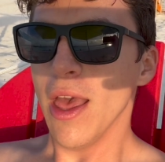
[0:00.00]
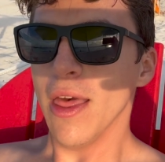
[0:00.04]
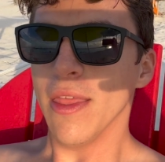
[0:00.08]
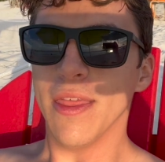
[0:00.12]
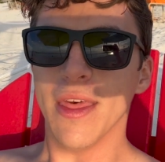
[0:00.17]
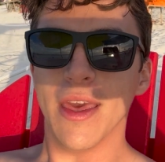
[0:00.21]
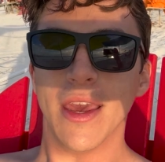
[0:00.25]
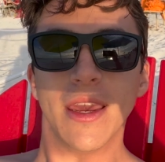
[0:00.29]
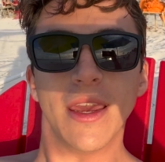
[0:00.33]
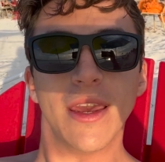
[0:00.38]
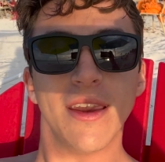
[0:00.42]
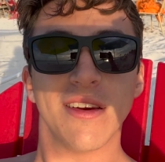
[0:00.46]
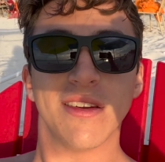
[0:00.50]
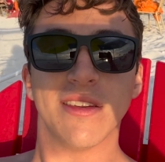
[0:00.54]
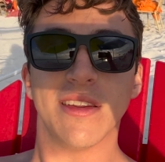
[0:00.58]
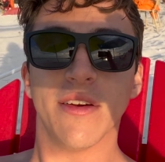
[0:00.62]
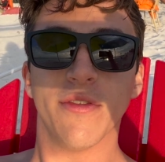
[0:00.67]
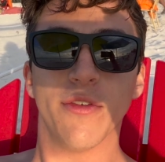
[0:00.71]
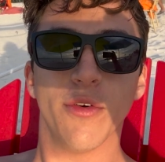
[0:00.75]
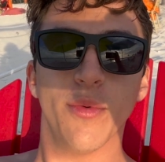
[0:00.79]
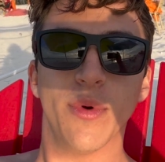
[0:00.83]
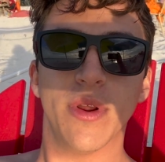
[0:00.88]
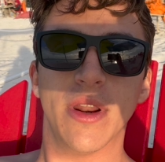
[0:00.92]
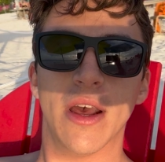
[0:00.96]
They kicked
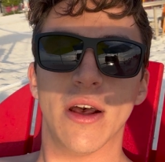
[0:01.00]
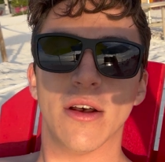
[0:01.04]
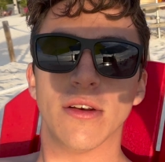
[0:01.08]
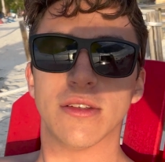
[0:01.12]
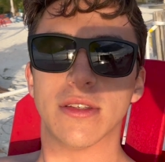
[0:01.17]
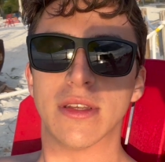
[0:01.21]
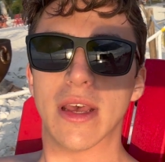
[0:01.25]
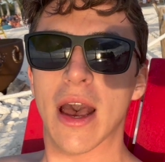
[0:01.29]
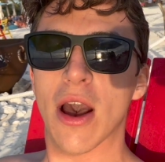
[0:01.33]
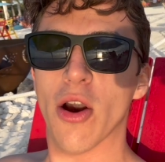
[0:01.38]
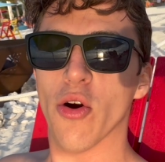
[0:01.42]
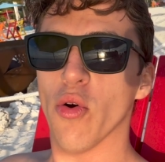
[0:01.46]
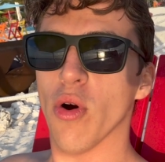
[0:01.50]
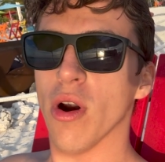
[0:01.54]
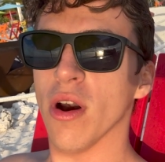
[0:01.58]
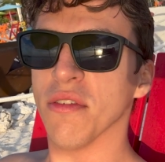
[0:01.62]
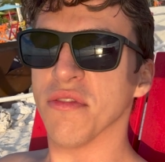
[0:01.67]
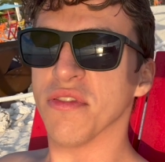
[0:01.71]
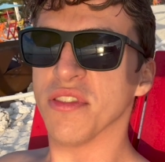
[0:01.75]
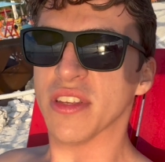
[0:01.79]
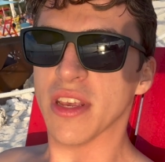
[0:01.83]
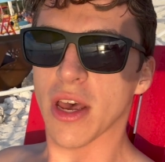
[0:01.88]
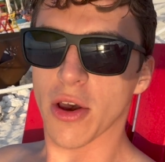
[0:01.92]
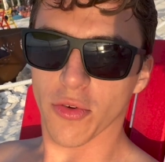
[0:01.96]
everyone else out of
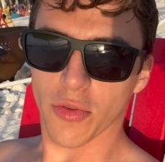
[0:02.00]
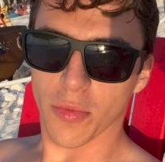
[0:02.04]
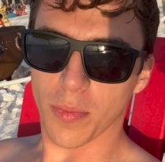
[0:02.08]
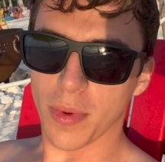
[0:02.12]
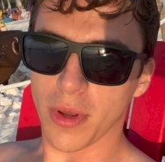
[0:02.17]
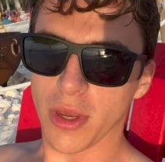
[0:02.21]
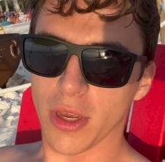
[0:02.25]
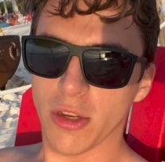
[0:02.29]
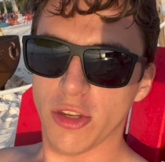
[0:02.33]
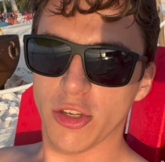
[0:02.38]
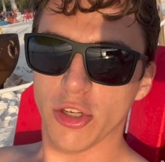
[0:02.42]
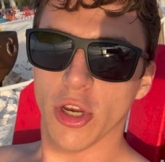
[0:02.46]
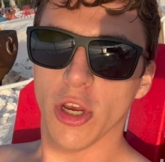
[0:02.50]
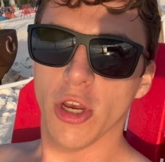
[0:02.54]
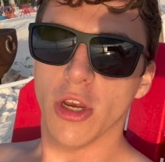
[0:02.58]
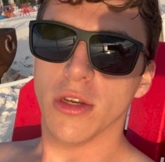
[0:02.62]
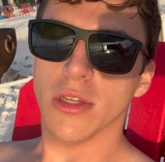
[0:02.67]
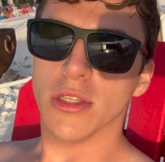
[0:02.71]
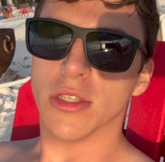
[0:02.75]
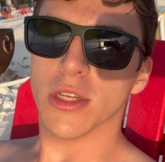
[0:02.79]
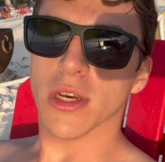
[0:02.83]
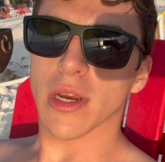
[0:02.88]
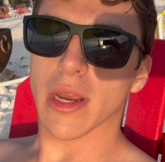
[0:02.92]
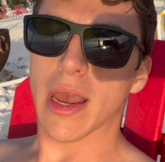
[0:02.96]
South Beach
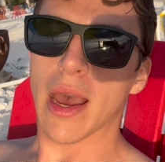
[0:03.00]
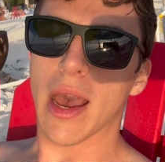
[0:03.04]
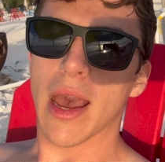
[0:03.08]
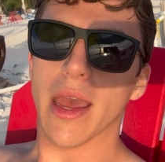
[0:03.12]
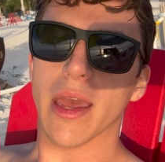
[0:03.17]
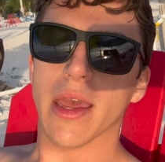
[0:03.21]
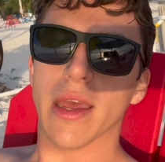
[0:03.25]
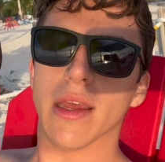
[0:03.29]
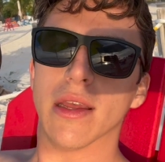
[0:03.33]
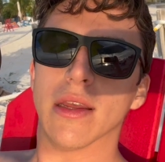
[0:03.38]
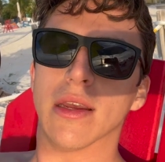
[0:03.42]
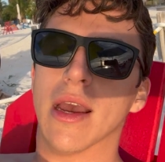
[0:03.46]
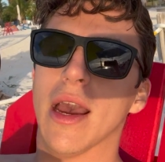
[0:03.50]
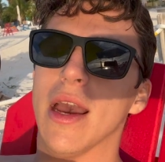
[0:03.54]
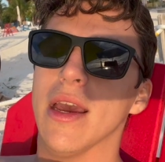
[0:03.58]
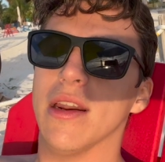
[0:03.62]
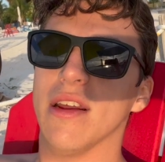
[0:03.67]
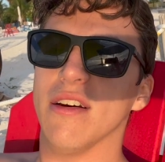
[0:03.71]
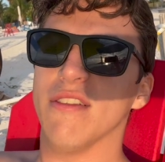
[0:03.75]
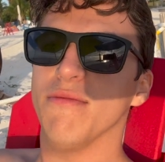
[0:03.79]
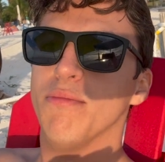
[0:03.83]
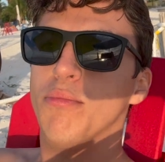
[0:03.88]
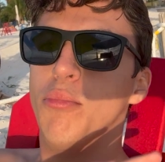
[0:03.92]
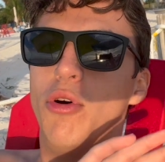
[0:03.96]
to kind
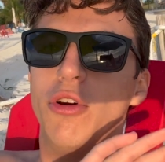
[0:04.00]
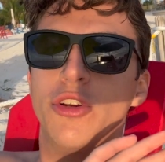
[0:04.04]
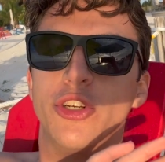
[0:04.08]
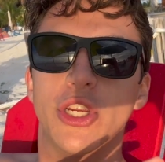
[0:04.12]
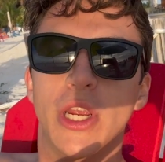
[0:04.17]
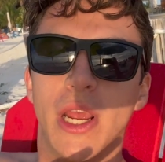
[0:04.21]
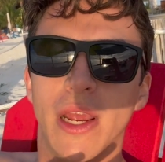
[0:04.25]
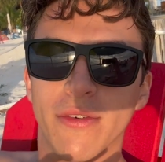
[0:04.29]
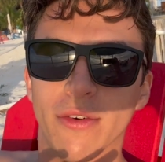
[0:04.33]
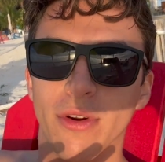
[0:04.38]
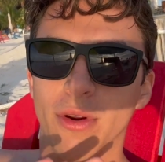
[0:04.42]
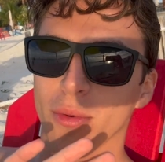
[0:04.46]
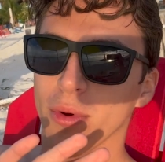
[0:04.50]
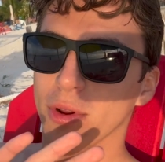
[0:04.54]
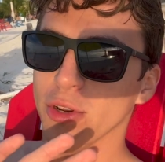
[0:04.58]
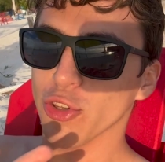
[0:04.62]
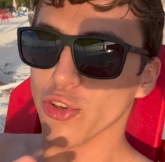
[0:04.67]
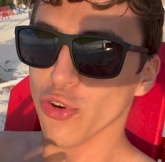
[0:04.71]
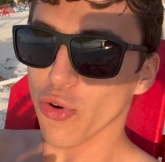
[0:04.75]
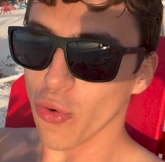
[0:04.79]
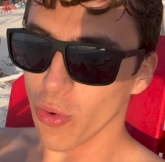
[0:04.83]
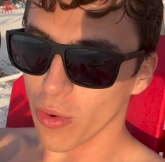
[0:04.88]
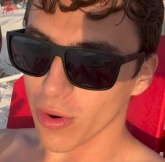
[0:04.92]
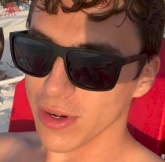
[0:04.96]
of push everyone
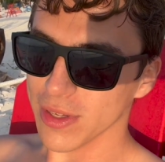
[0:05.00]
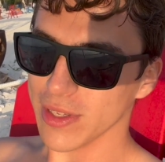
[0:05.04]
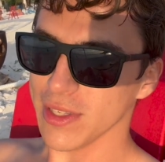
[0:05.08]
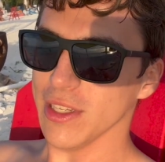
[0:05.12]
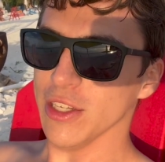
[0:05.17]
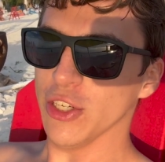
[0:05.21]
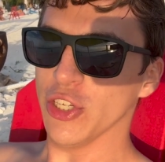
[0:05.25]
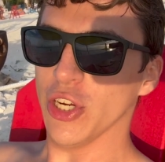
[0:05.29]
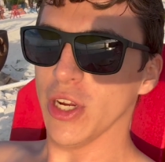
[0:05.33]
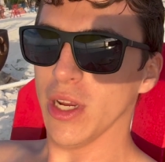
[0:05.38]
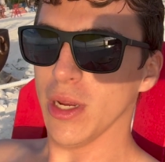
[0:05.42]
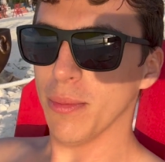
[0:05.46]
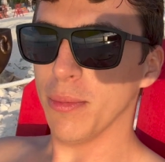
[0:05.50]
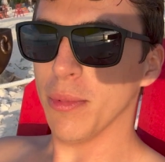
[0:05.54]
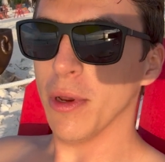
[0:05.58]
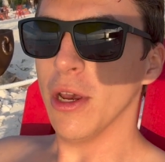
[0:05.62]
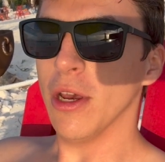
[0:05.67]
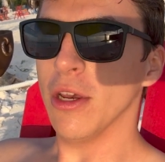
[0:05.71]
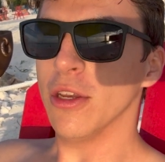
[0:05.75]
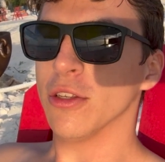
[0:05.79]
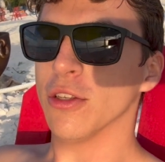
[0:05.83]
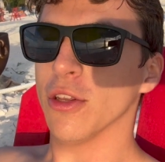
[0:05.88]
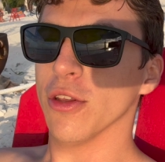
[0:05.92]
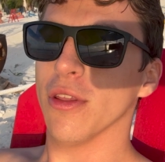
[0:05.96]
towards the ship
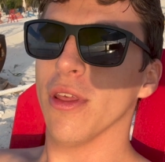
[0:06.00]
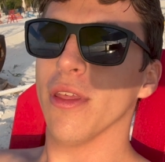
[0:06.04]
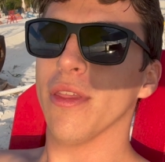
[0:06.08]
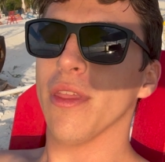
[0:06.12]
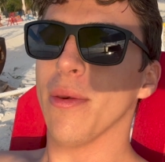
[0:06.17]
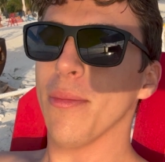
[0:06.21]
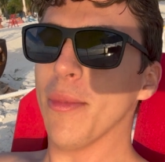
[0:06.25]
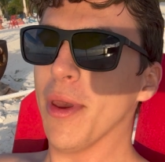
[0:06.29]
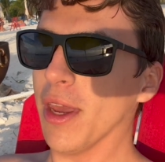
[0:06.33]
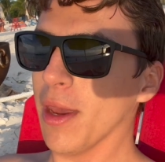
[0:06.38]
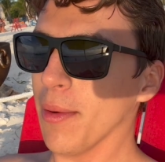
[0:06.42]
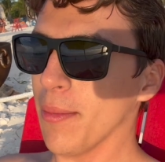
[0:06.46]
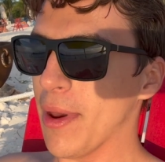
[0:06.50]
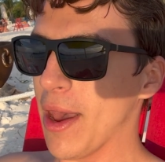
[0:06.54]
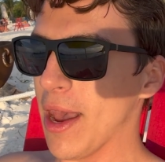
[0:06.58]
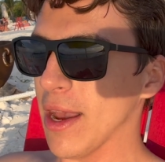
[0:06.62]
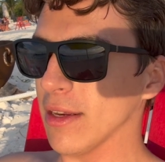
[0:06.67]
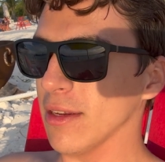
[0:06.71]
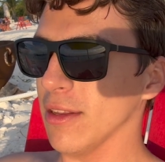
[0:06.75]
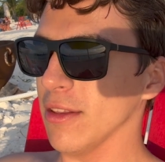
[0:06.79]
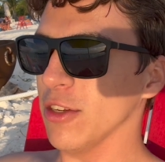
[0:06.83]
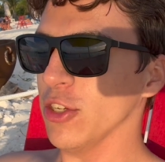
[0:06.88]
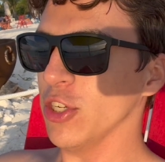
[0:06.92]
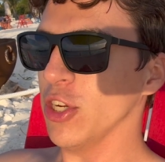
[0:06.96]
so that they make it back
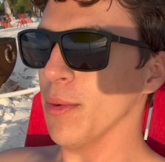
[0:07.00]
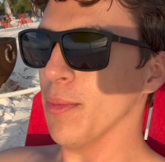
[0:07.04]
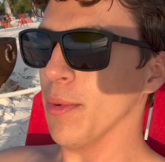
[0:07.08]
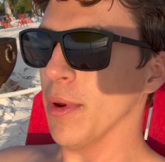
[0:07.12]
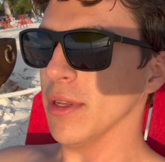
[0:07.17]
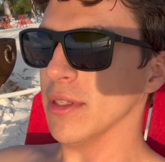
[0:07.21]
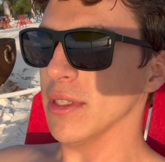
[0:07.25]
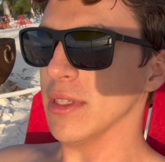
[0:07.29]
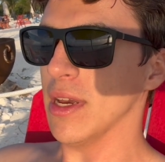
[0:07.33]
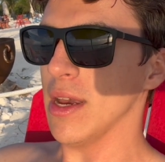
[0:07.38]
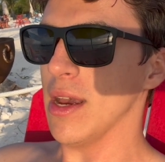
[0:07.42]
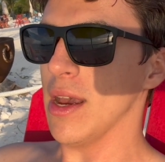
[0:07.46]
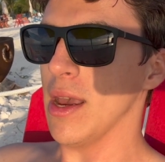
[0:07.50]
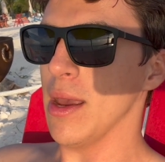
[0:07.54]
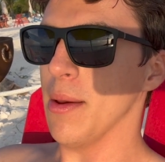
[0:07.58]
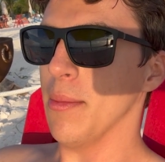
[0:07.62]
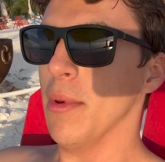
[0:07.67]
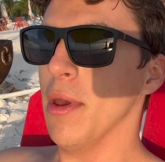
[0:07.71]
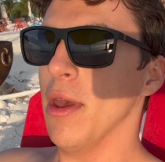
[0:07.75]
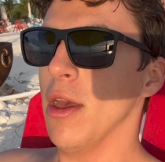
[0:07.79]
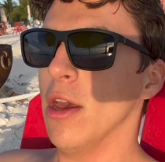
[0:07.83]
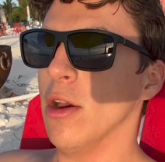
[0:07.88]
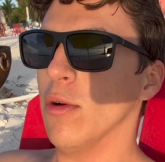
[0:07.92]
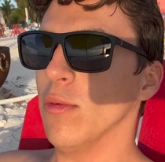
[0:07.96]
to the ship on time.
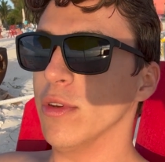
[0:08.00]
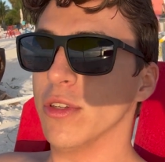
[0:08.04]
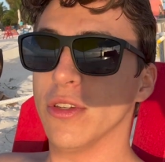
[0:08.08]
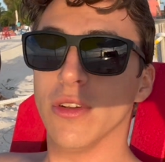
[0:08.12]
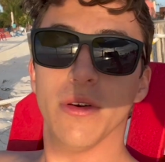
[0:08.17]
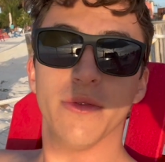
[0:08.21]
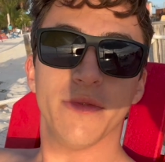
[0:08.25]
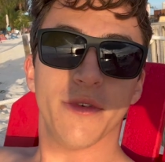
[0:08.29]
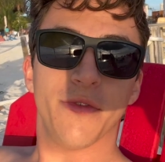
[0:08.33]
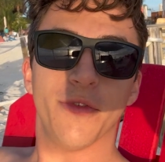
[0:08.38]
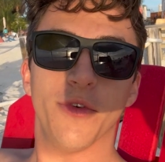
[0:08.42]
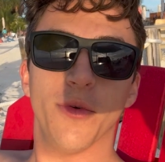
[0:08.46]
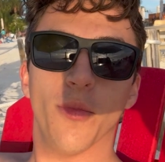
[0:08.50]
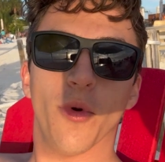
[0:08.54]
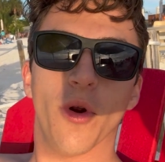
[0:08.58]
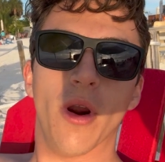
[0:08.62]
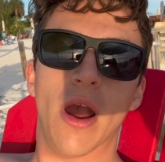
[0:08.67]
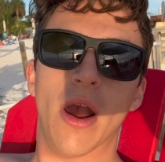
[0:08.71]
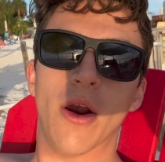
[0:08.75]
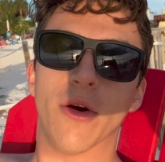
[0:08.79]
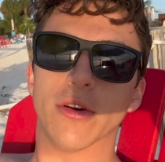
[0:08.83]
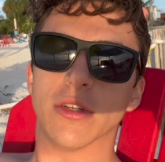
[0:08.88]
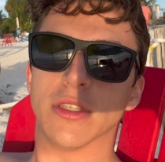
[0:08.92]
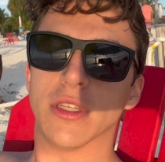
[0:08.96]
We still have a few more
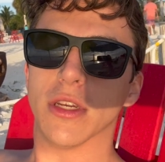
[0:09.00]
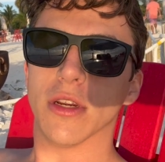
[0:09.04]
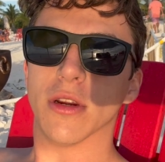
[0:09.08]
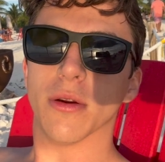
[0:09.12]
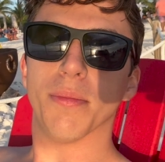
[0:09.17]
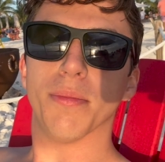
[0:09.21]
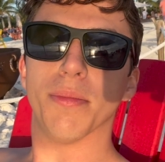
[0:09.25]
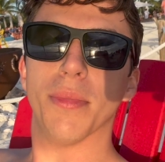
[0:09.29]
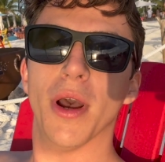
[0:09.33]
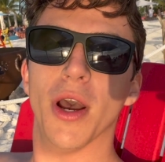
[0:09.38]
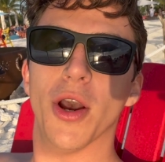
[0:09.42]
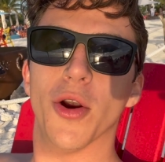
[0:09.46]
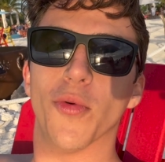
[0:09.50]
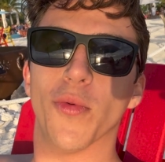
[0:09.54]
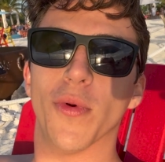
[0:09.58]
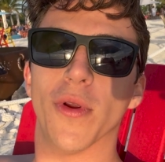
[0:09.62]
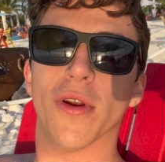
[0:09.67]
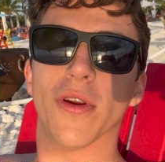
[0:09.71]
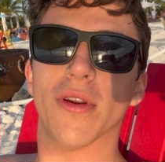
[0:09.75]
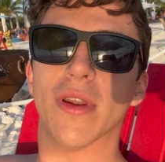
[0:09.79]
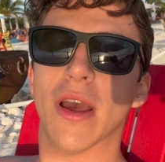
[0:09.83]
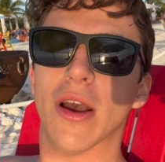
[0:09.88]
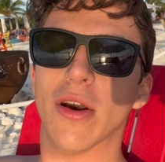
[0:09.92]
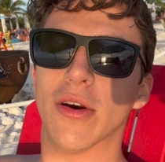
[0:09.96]
hours here, but we
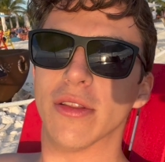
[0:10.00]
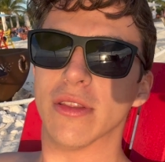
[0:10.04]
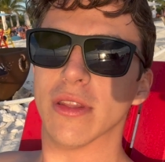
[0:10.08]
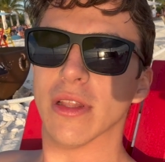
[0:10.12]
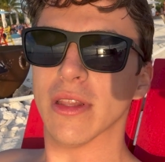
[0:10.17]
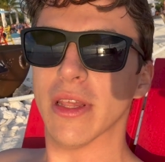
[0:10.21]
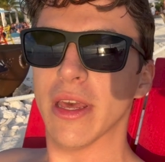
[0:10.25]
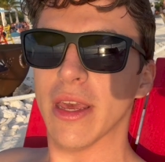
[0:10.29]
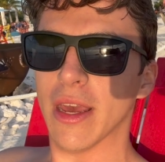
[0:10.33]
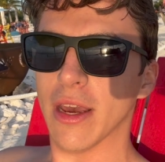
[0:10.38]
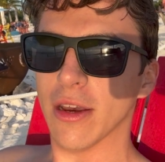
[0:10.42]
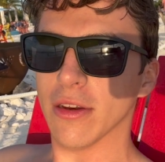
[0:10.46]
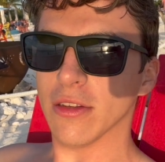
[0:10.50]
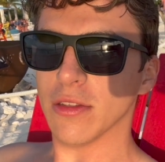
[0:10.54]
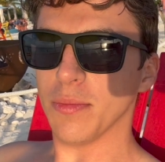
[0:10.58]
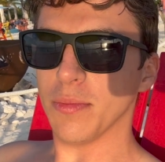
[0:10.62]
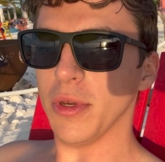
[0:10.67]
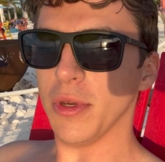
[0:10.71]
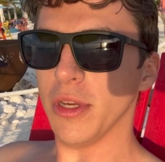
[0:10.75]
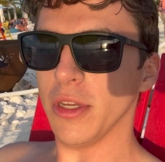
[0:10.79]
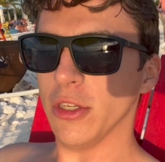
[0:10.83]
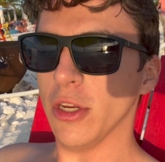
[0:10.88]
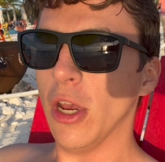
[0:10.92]
are now at the Lighthouse Beach,